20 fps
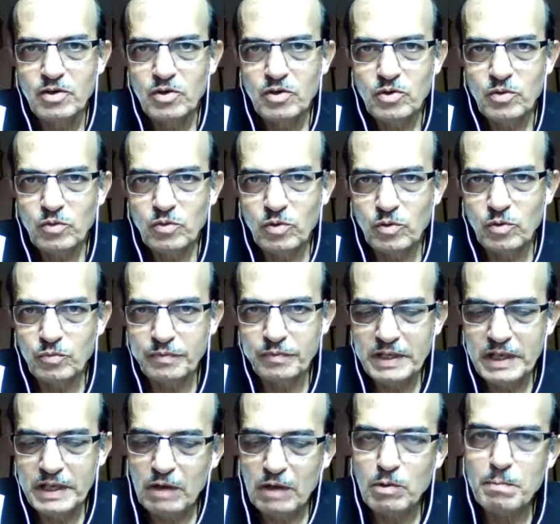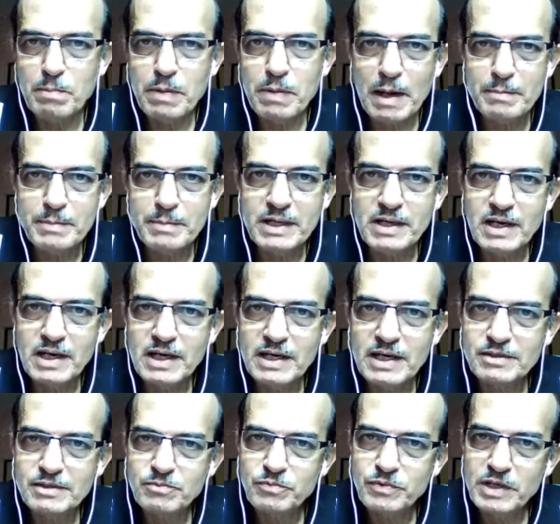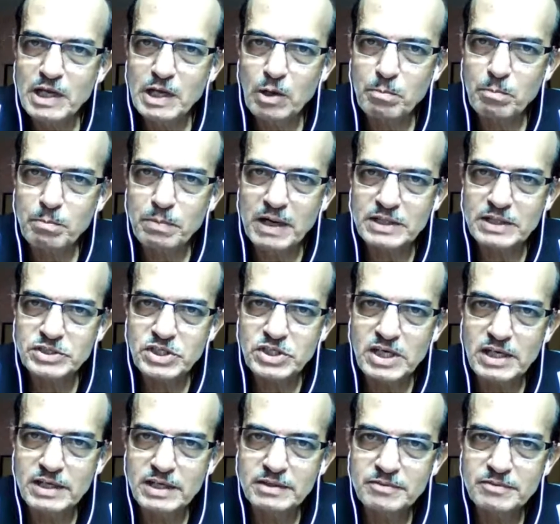we have a Pabe Ghat, we have Pashan.